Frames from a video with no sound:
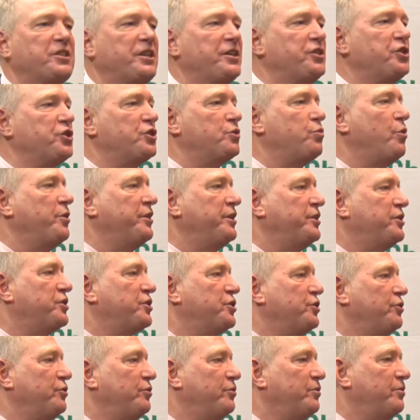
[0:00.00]
I just wanted
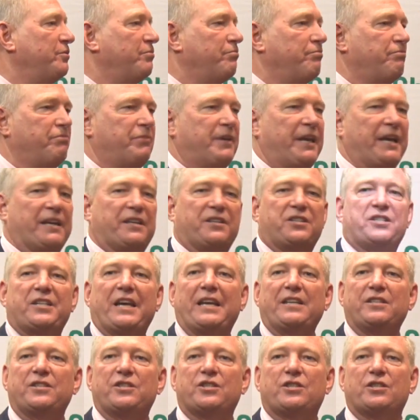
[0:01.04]
to get a
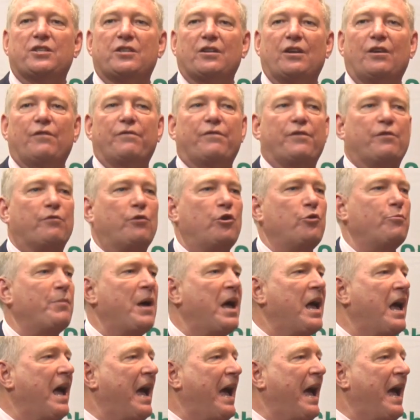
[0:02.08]
sense of the room.